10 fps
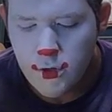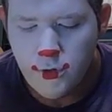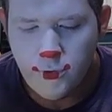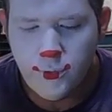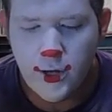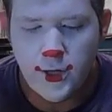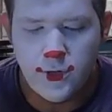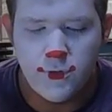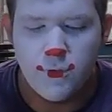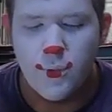Do not
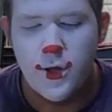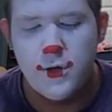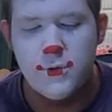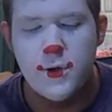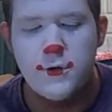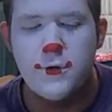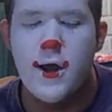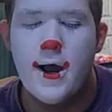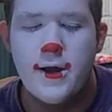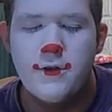use red around your
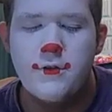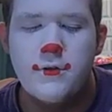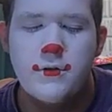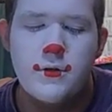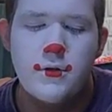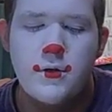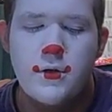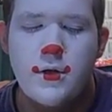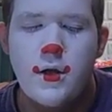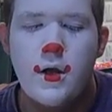eyes.
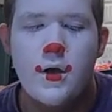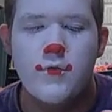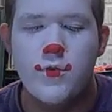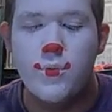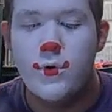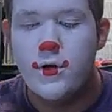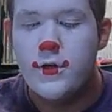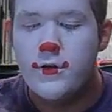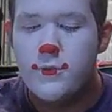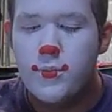For one,
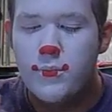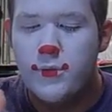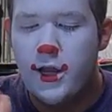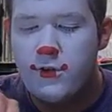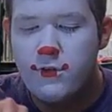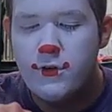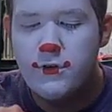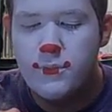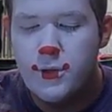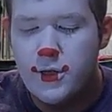it's
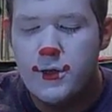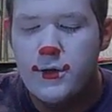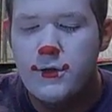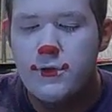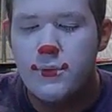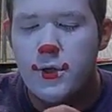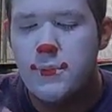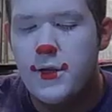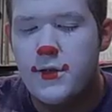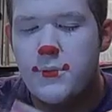dangerous because the red
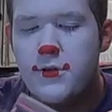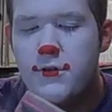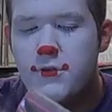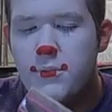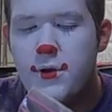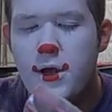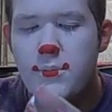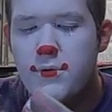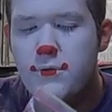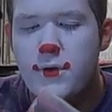makeups have some type
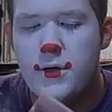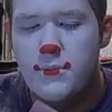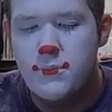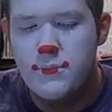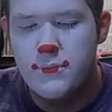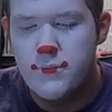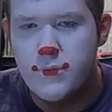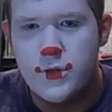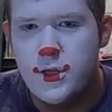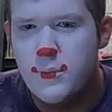of
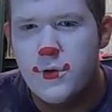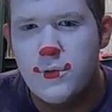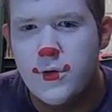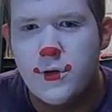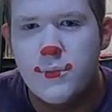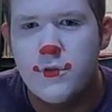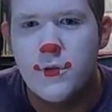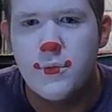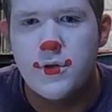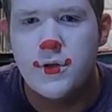chemical in them or
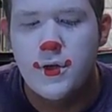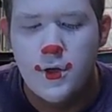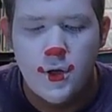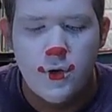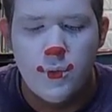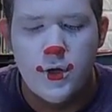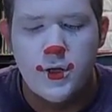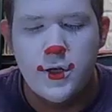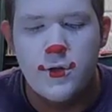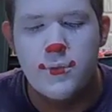something. Red
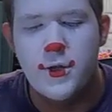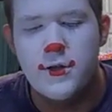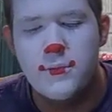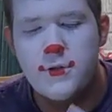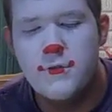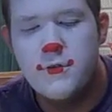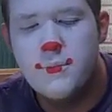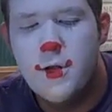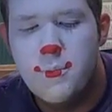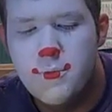and yellow makeups have some
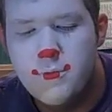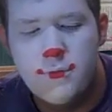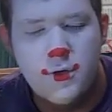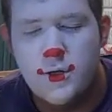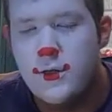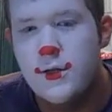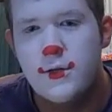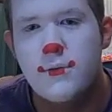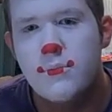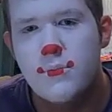type of in
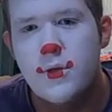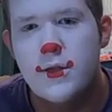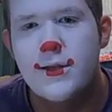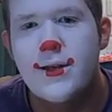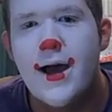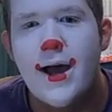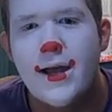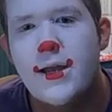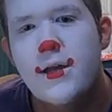the dye